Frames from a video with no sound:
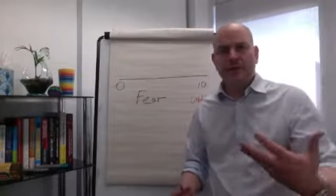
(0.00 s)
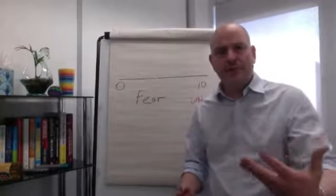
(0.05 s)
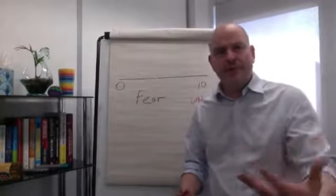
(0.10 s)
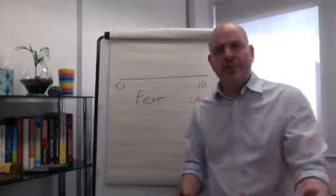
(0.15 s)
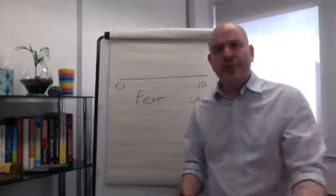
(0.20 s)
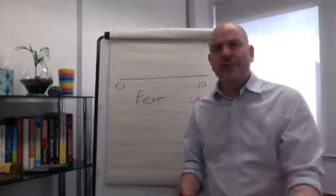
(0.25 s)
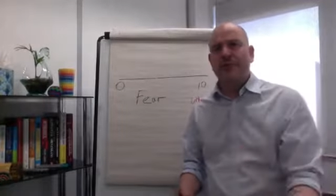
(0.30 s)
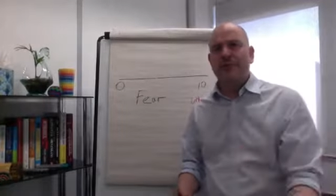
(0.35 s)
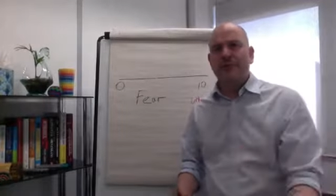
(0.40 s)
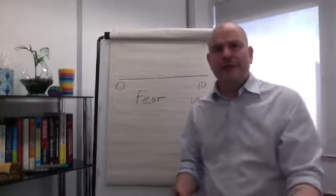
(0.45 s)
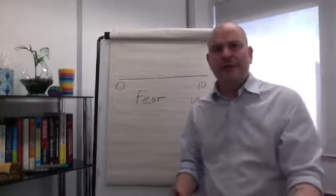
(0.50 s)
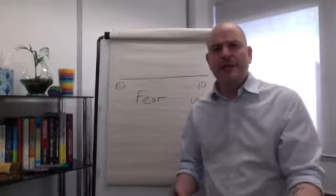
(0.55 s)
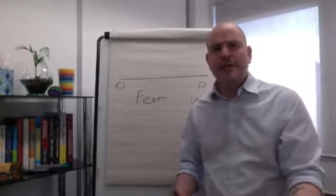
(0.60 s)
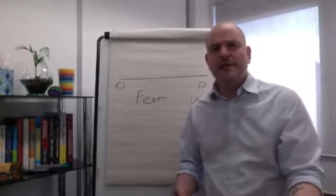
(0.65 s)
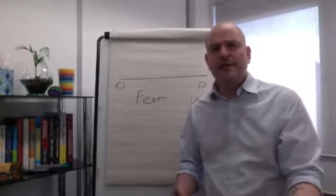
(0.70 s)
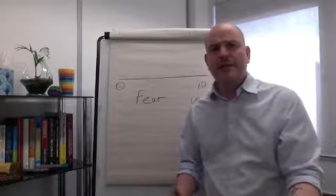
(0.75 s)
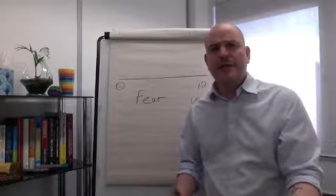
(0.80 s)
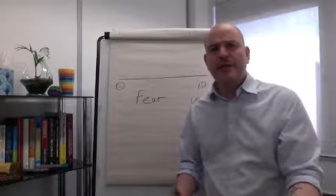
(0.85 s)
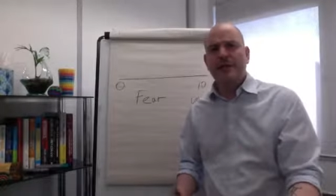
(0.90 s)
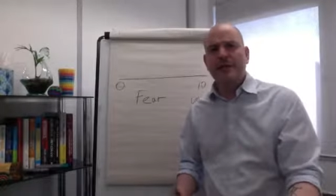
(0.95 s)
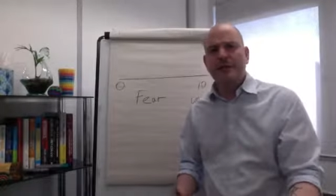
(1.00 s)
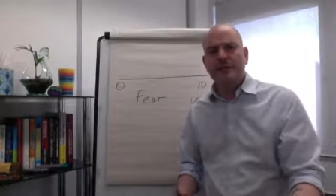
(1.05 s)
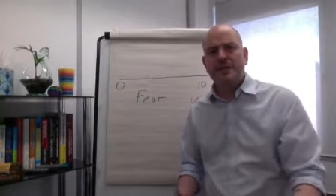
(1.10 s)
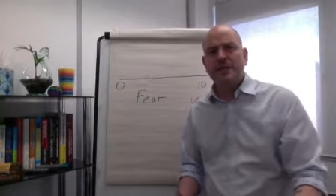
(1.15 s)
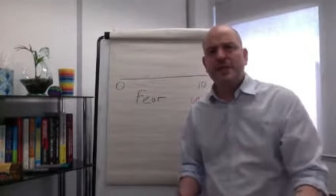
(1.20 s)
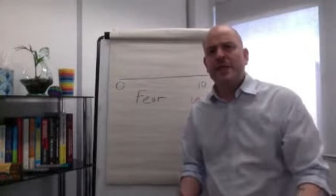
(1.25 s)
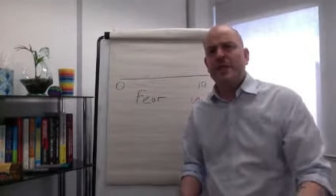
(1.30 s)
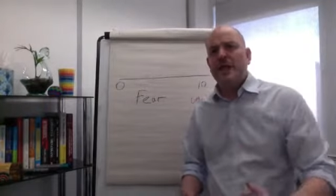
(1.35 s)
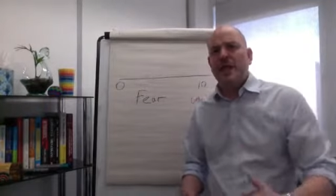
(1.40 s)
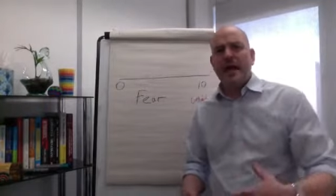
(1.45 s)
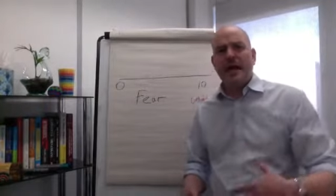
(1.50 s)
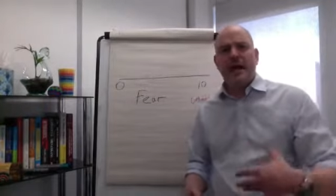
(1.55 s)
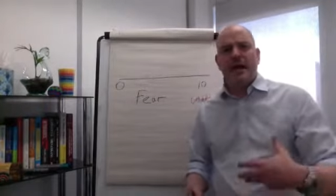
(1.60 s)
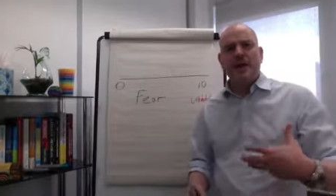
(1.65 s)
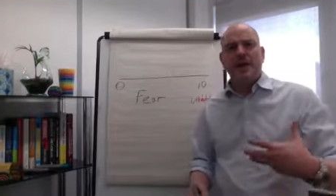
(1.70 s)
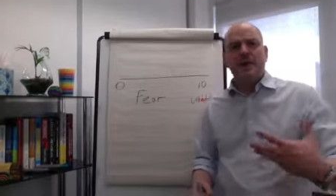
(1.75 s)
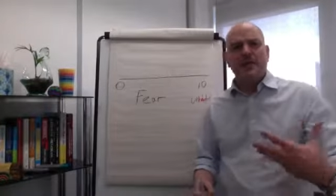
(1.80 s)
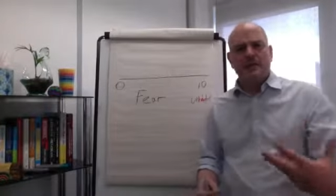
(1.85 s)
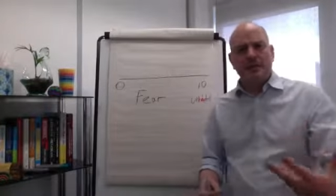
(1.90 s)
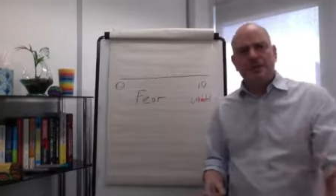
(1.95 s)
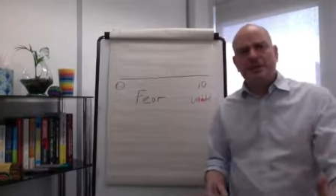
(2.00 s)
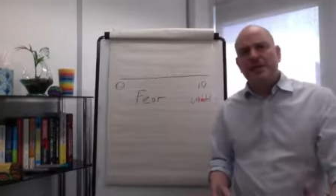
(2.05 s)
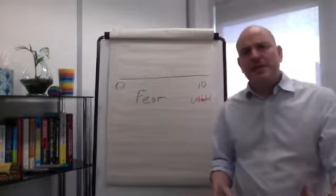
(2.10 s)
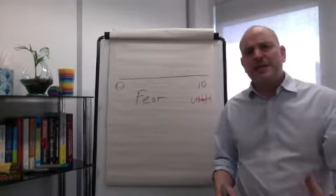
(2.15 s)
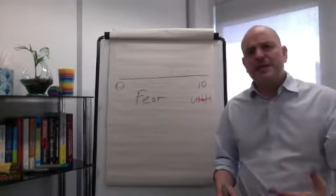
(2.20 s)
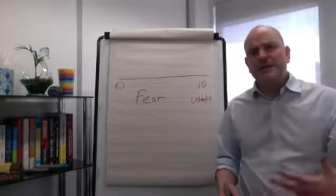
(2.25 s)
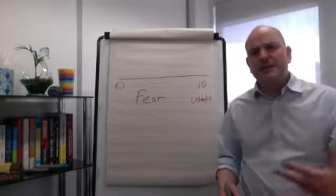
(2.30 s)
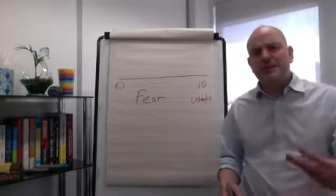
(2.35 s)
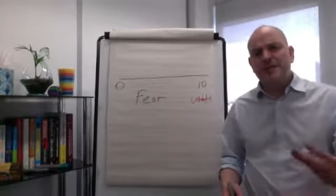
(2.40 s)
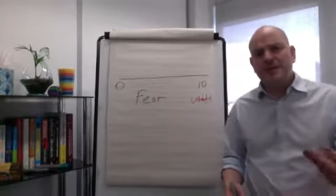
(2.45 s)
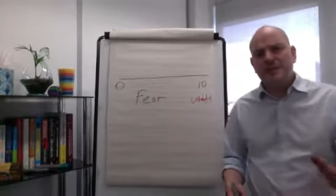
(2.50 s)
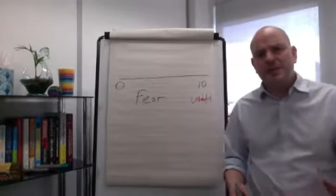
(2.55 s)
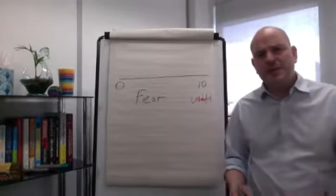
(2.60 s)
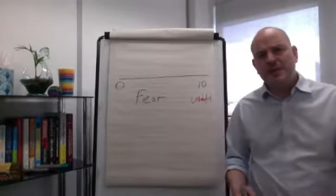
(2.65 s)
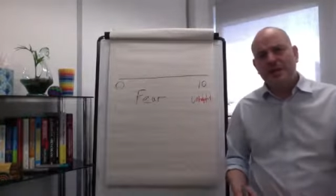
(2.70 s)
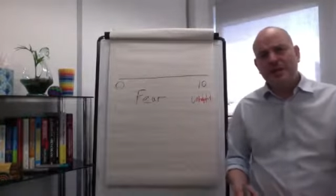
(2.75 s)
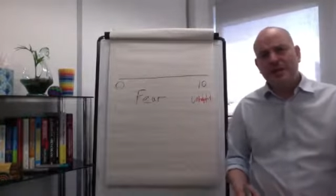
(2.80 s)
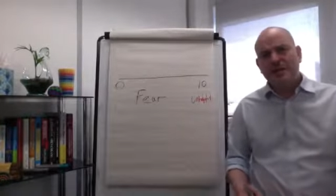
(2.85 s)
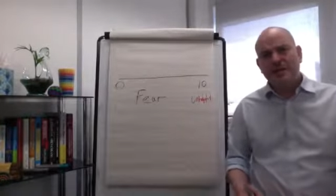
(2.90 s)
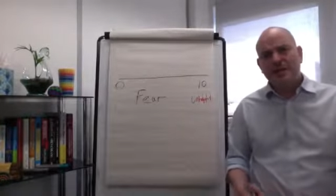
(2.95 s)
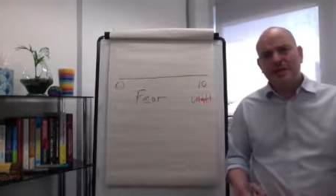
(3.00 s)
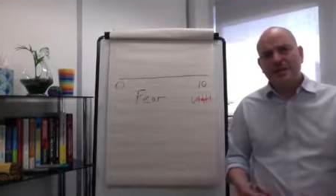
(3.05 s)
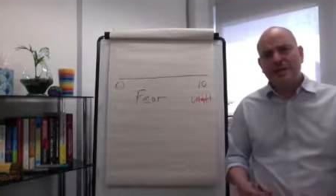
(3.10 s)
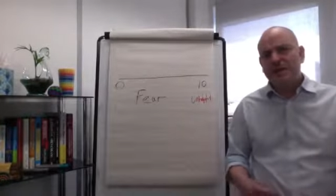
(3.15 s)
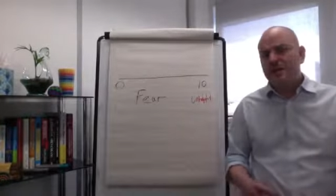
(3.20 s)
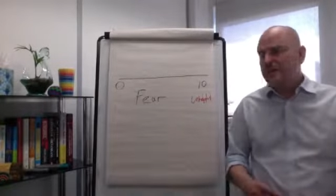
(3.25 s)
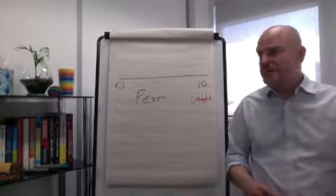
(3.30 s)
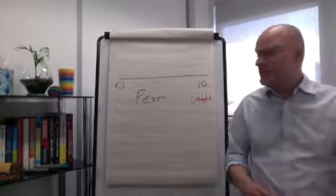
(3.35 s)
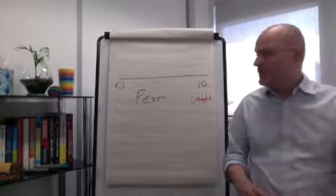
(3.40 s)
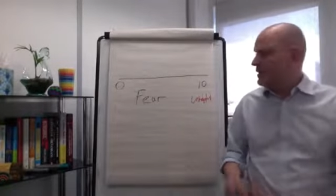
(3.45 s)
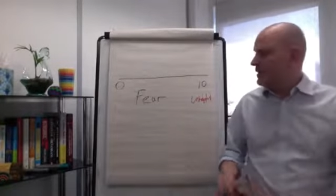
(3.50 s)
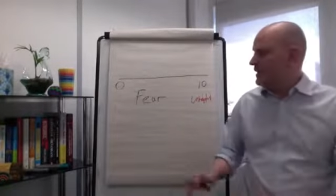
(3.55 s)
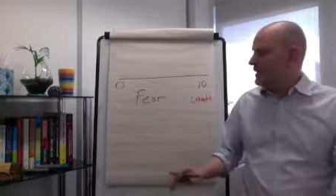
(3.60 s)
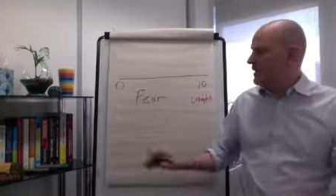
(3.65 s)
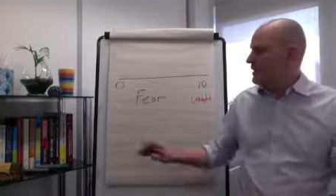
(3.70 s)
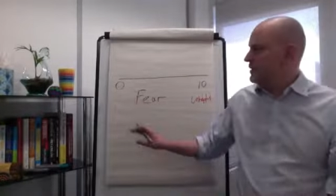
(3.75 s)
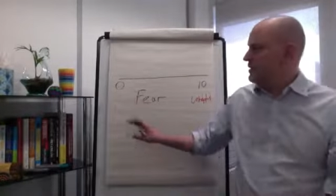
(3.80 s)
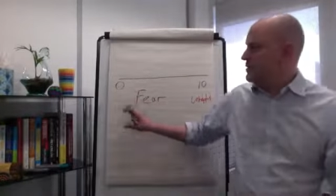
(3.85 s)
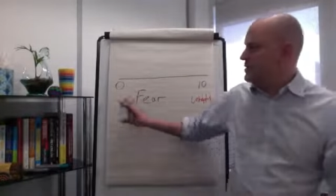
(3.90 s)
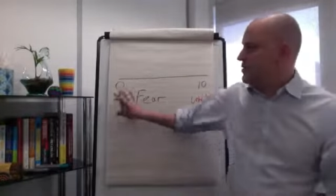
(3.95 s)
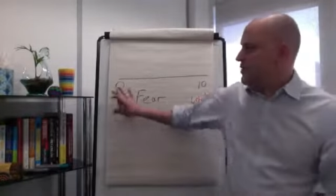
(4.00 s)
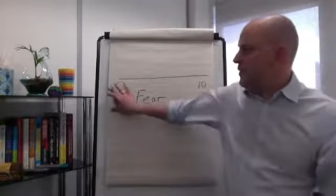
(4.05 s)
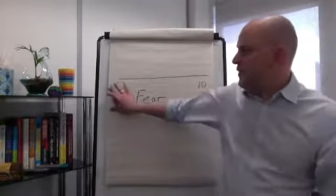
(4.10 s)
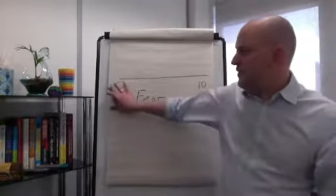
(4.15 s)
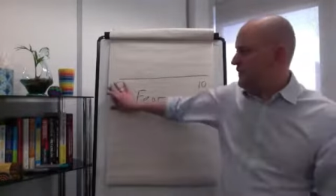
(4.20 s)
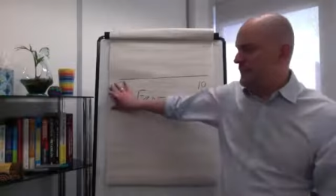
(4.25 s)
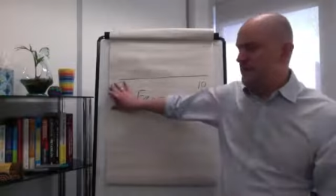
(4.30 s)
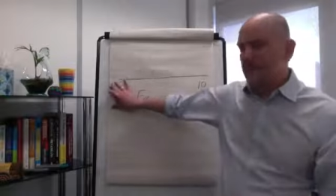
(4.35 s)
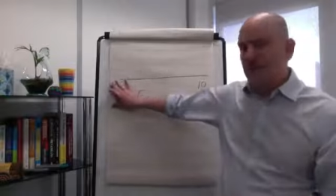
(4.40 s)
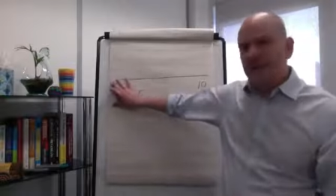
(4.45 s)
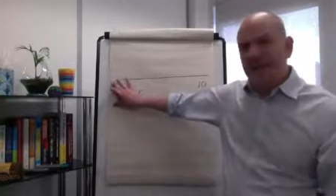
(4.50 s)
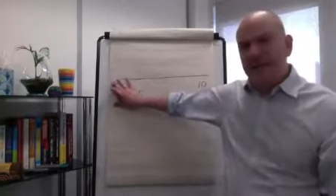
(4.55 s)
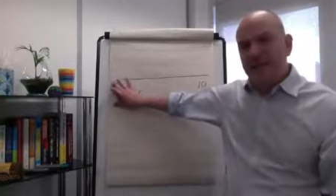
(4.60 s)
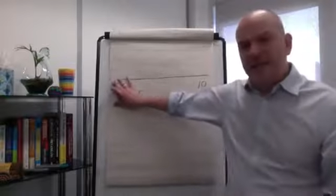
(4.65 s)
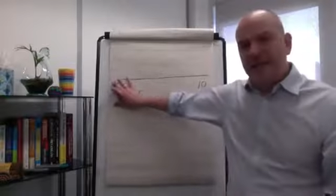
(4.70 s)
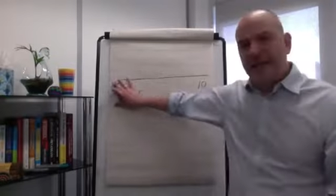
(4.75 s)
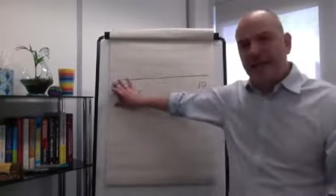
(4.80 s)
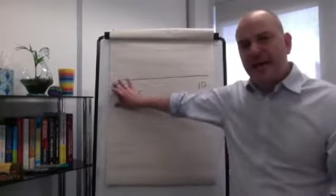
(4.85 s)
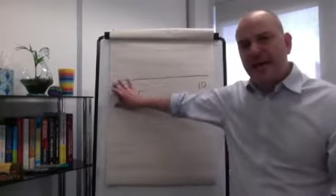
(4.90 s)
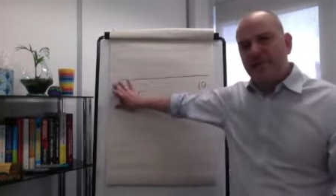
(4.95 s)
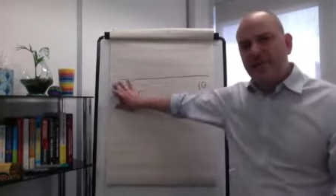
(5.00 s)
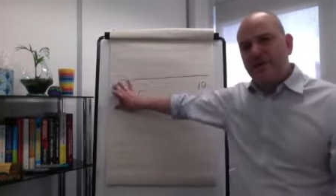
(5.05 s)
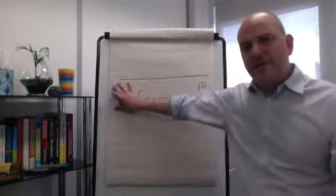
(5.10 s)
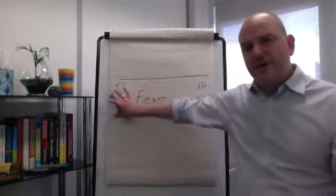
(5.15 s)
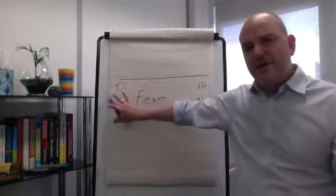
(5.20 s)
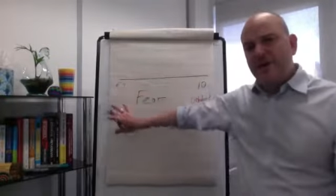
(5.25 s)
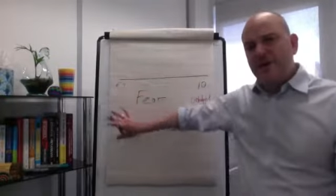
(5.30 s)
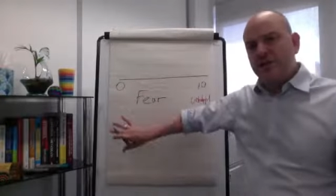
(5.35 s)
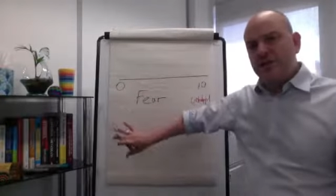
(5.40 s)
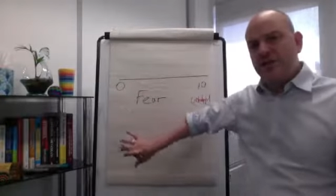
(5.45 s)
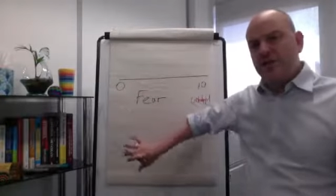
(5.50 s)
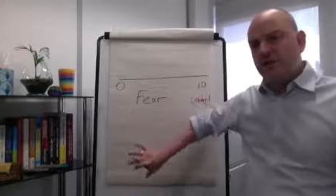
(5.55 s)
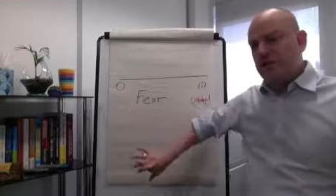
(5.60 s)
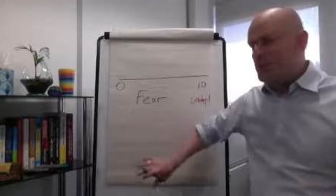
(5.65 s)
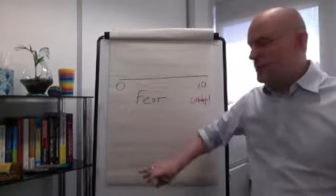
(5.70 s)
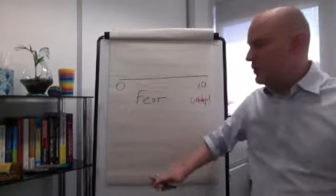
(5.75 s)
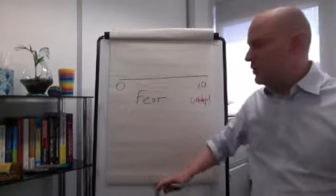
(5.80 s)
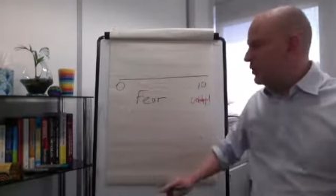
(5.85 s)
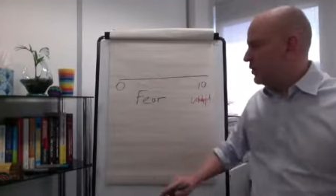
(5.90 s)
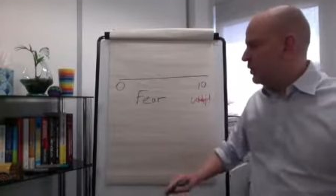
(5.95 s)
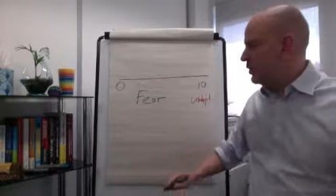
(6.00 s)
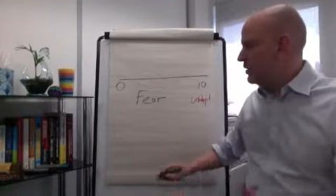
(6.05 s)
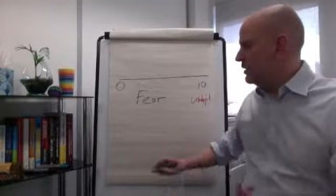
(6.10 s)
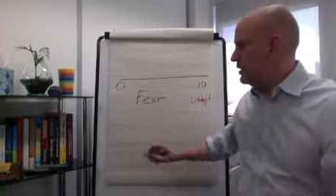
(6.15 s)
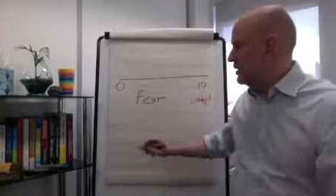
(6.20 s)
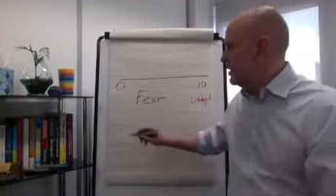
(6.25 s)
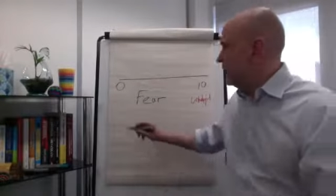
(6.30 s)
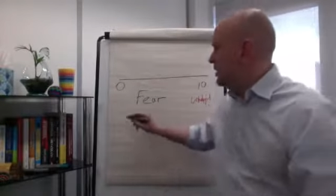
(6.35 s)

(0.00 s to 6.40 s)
really, really fast and I was a danger to myself and others, not feeling that emotion at all